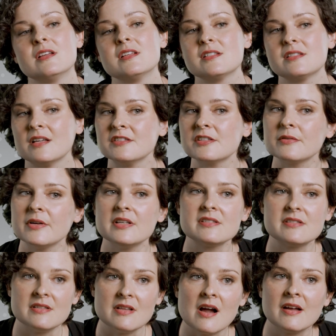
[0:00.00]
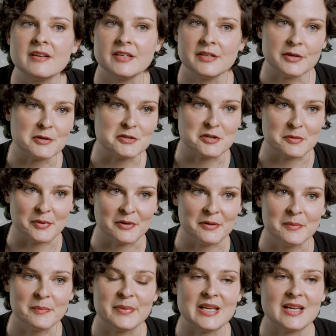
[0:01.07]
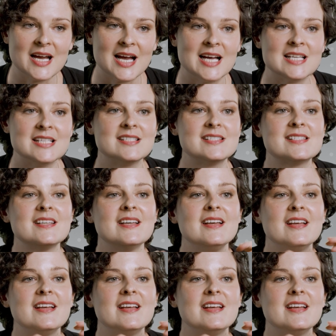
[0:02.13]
Sunscreen is non-negotiable because